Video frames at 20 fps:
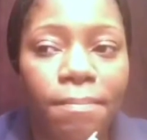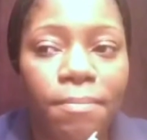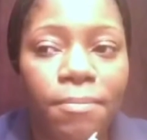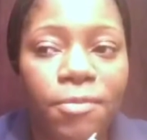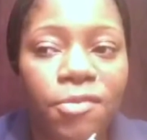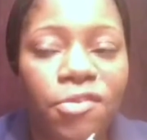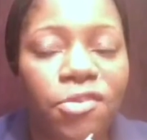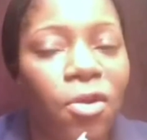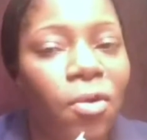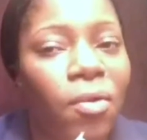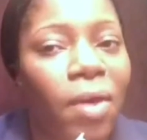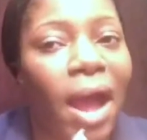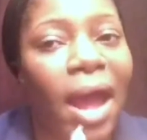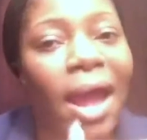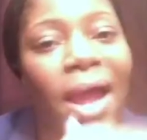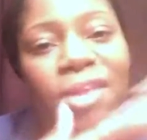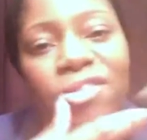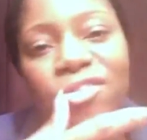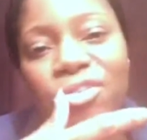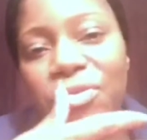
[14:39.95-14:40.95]
So I
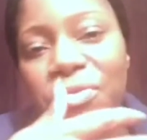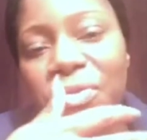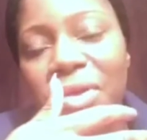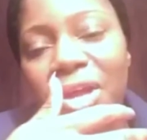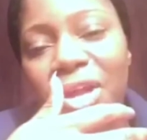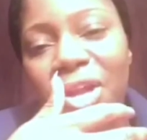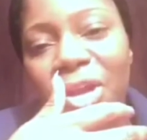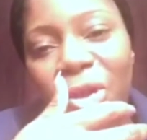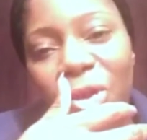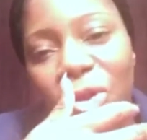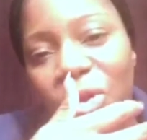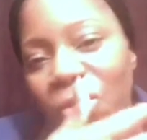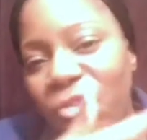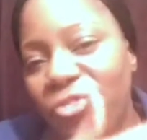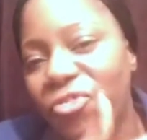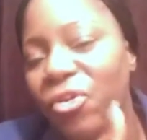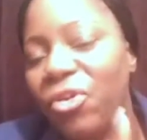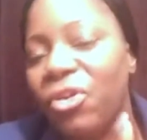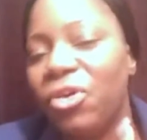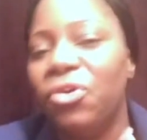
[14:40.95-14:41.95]
had to look
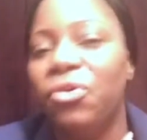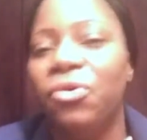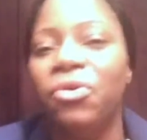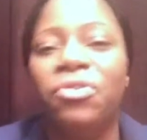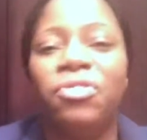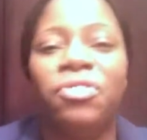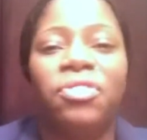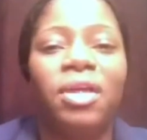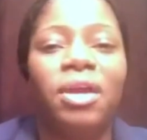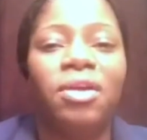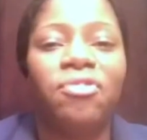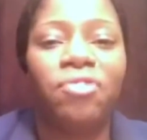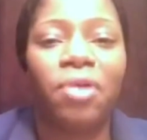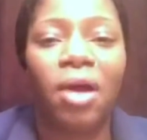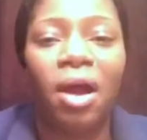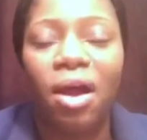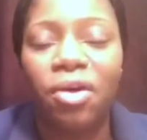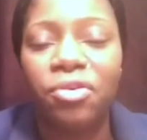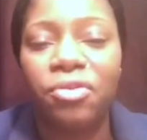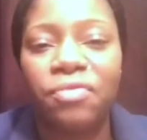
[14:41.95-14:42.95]
for the good thing
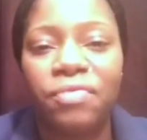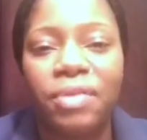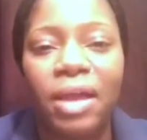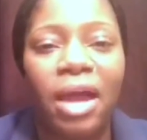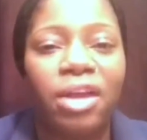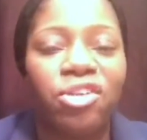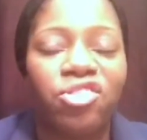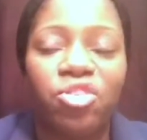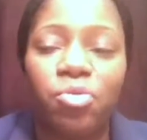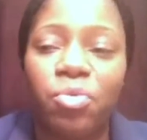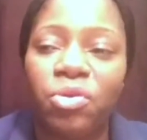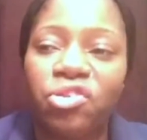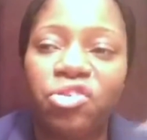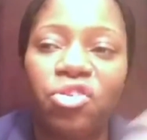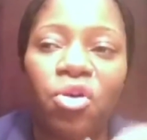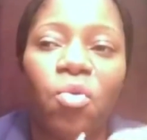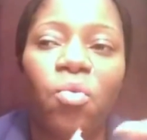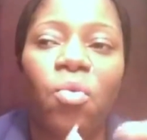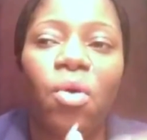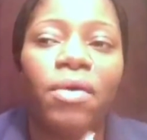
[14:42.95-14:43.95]
out of that. She was
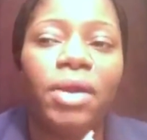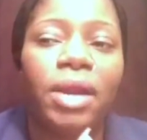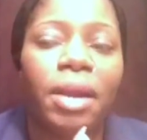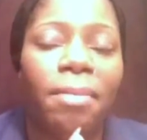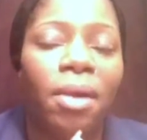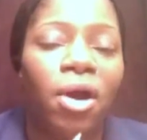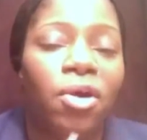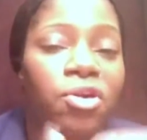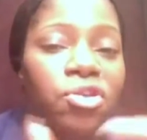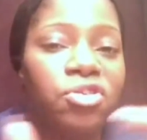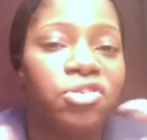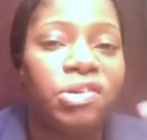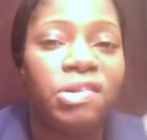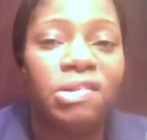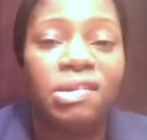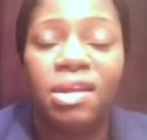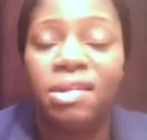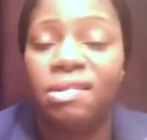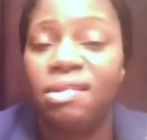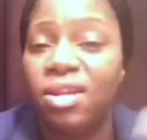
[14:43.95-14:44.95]
so worried about her
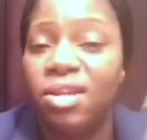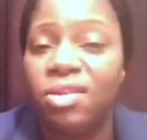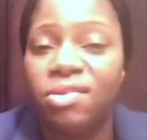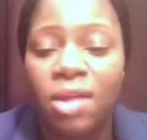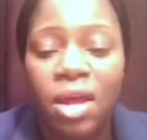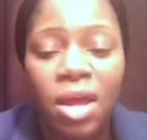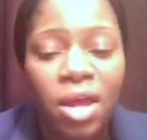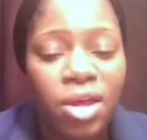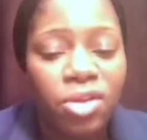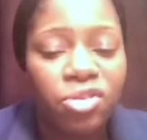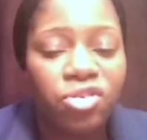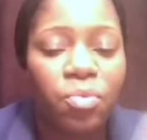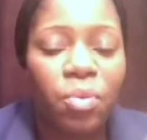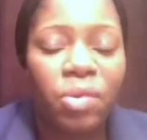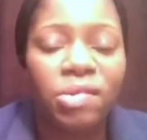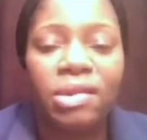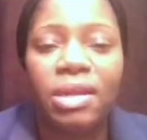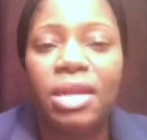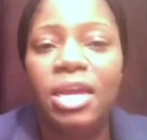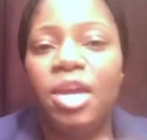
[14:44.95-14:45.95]
GCSEs. She
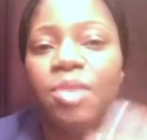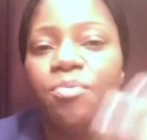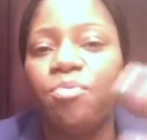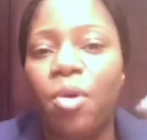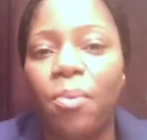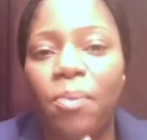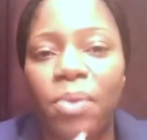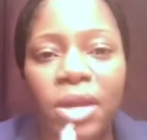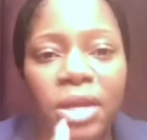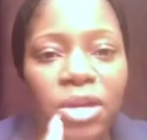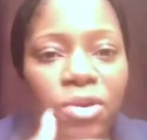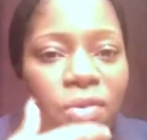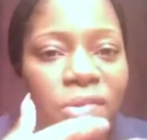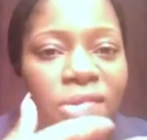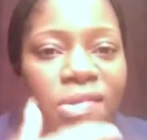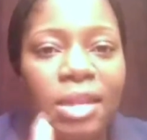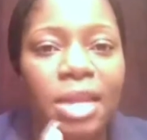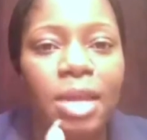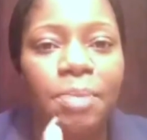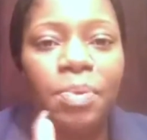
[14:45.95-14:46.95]
wasn't eating properly, not
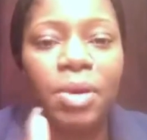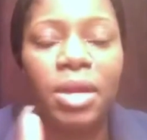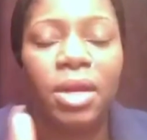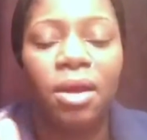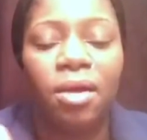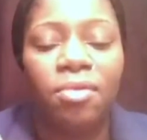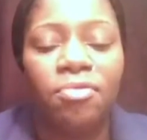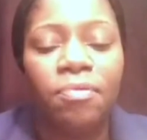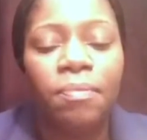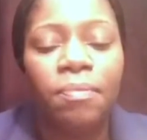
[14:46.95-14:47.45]
sleeping enough.